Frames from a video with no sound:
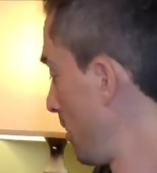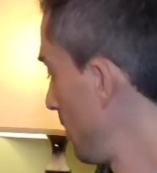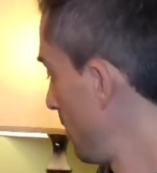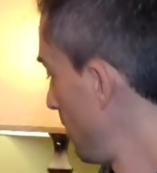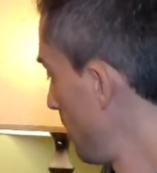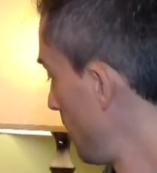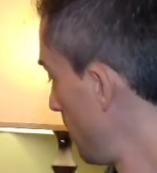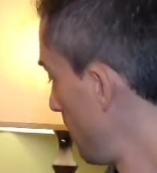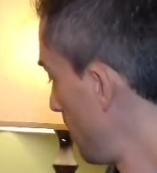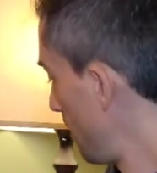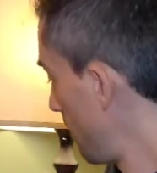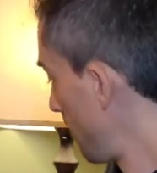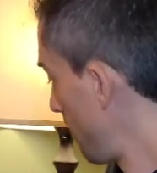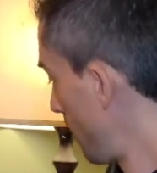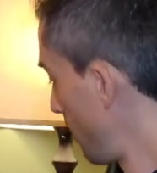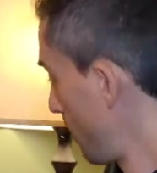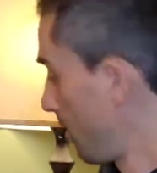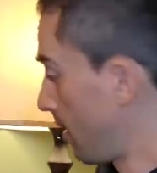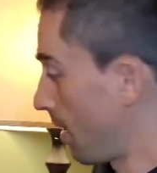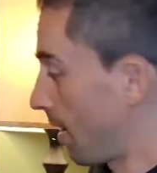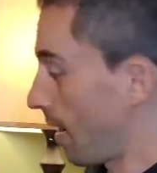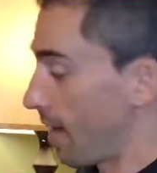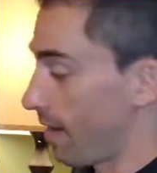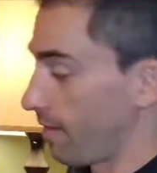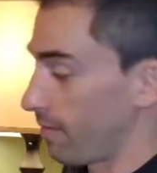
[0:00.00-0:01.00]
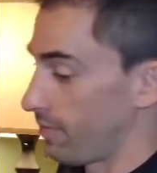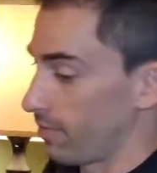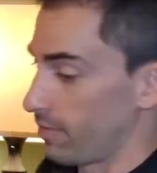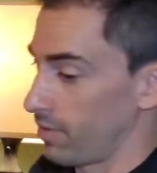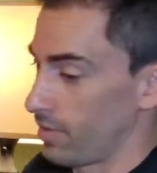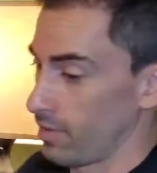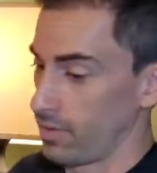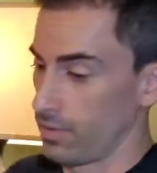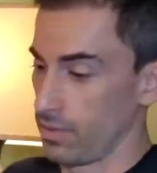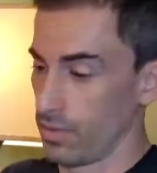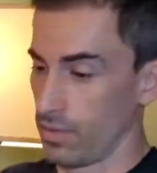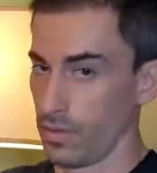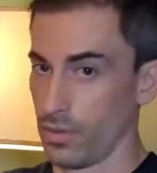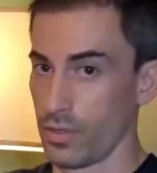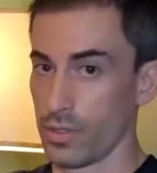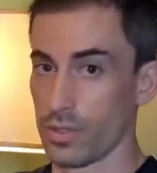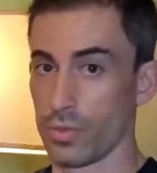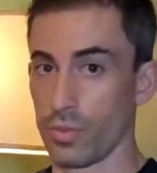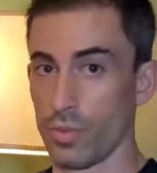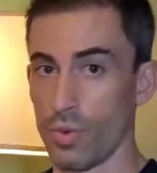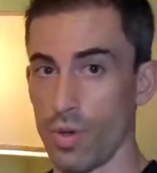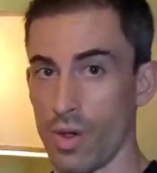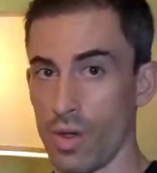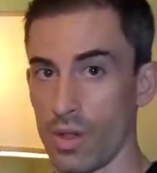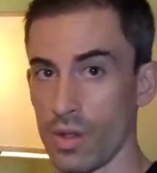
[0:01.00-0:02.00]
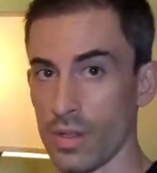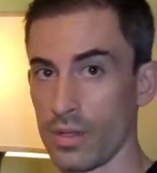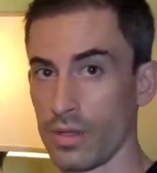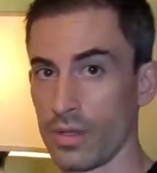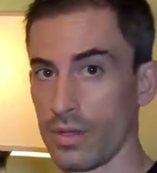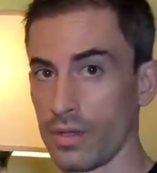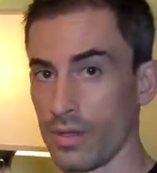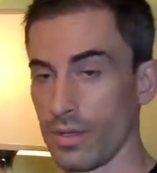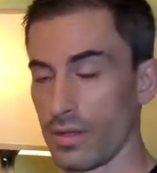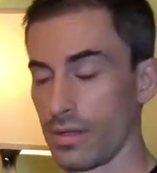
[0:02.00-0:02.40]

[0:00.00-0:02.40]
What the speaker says: I'm going to have this wallet.